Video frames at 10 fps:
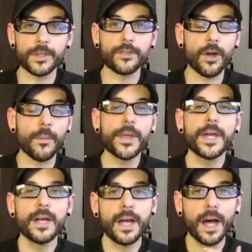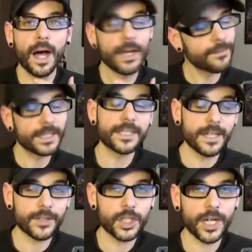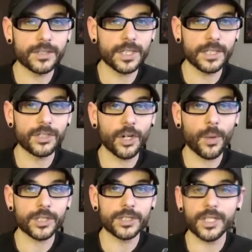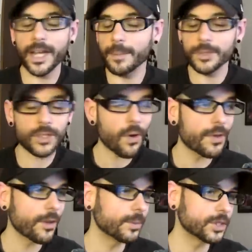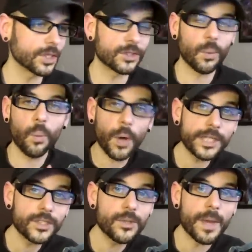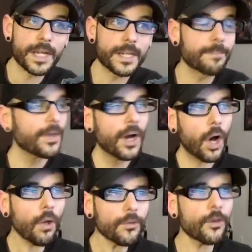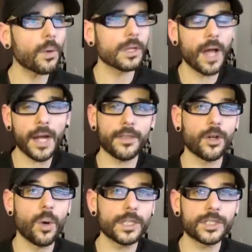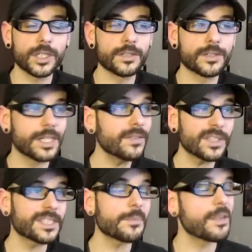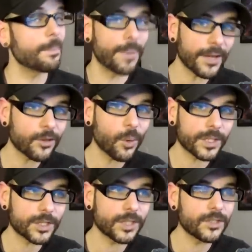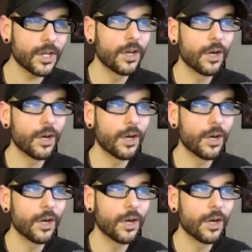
So uh, if I didn't have a chance to get to your question today, I'm sorry. There was just way too many. Also, a lot of the questions, even some of the best questions,